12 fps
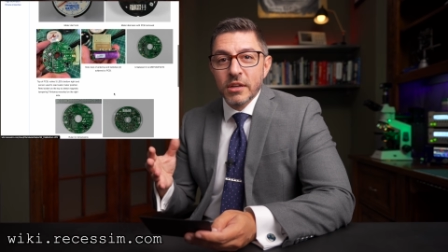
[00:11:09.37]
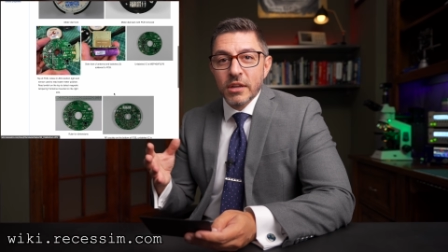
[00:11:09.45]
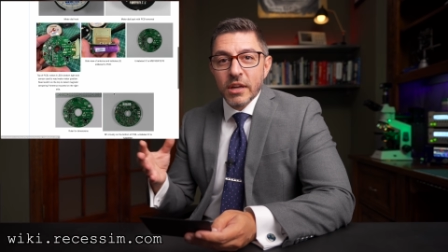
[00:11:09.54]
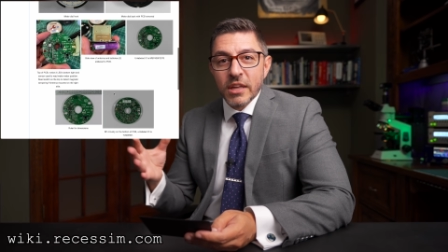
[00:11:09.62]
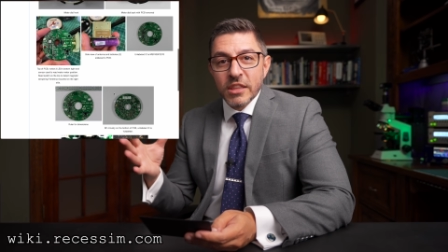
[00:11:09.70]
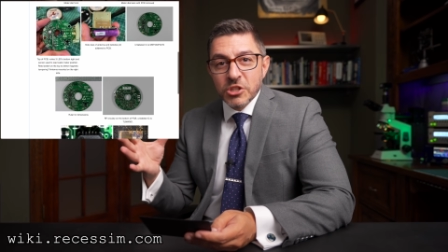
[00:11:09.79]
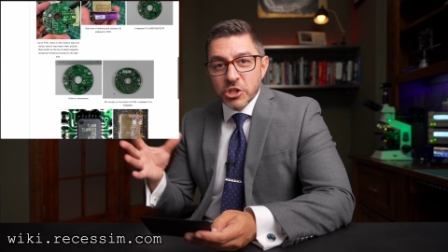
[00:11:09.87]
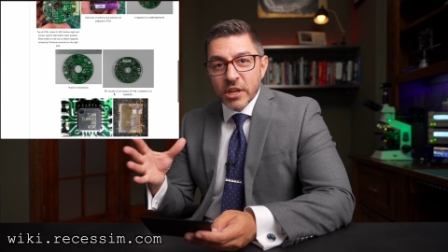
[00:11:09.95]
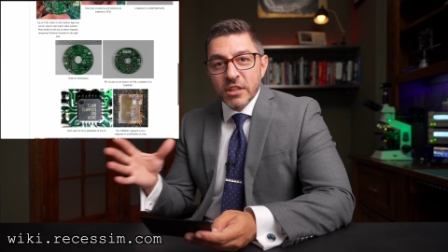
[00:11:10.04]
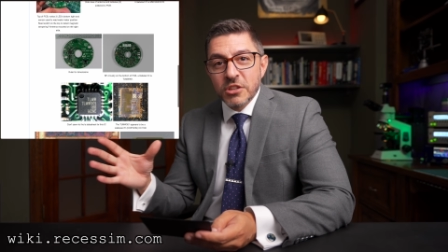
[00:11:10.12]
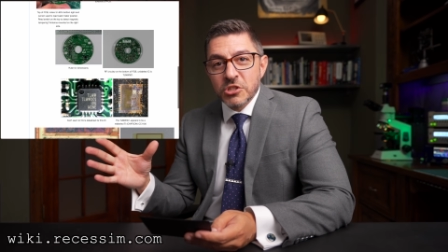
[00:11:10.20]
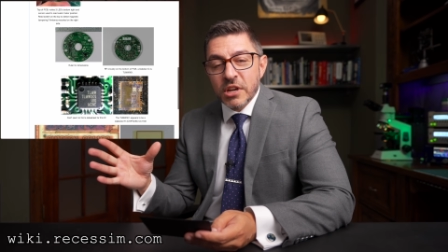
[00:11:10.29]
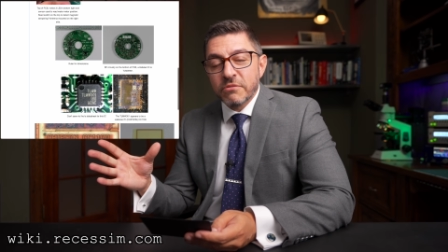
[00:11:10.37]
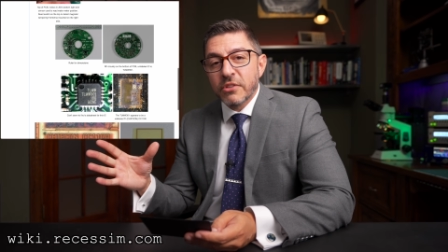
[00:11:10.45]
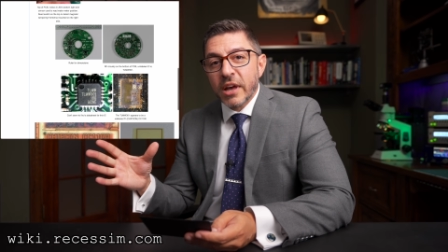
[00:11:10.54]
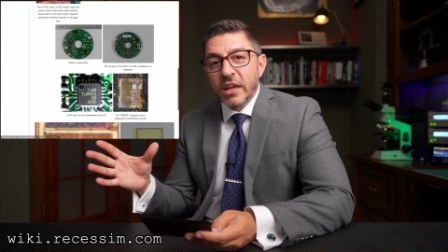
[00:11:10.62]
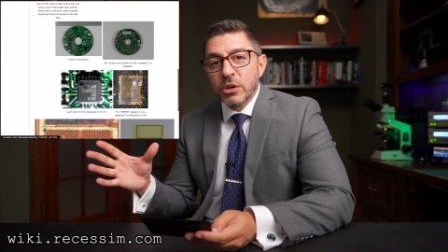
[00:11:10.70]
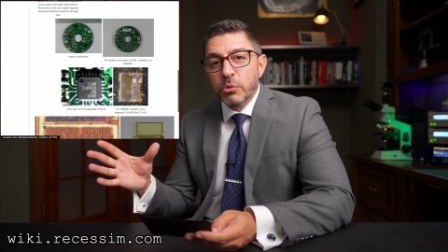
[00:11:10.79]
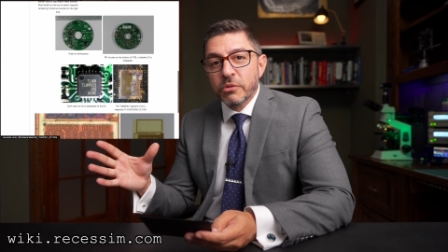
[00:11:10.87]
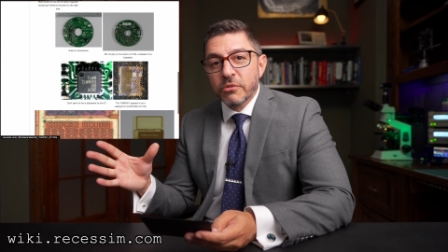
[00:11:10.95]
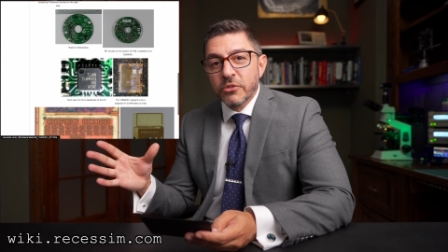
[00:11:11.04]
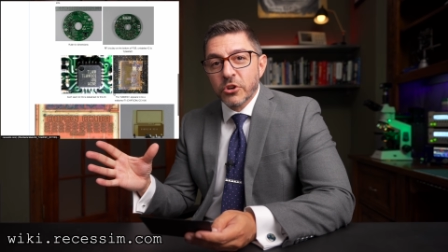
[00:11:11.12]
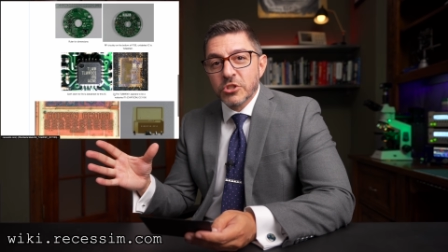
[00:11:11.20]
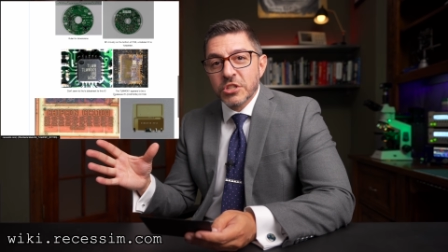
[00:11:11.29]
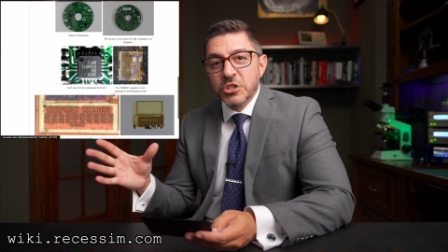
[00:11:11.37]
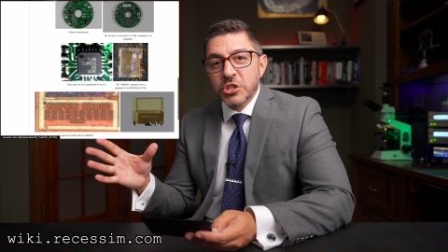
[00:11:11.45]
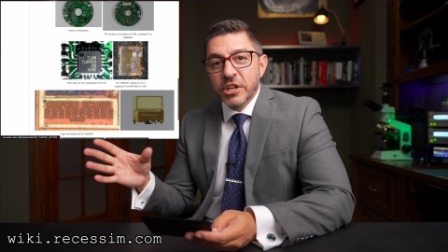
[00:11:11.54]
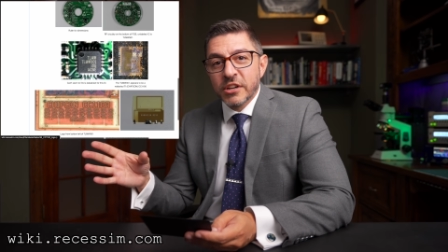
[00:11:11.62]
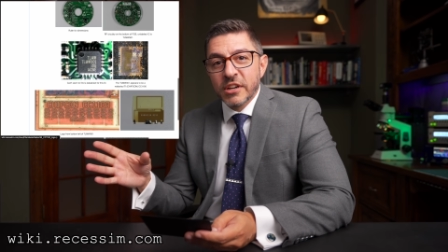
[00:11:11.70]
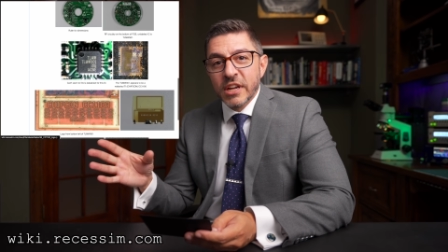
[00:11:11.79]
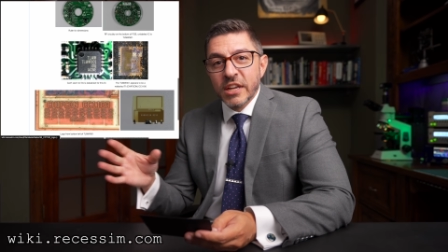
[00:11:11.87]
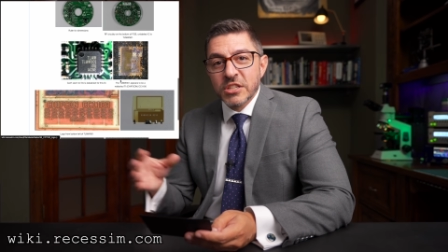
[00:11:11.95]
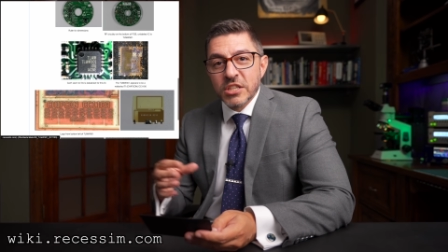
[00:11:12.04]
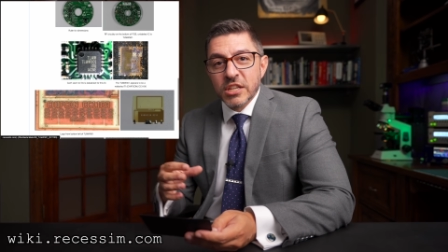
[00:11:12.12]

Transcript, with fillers: Uh, the challenge I find with reverse engineering is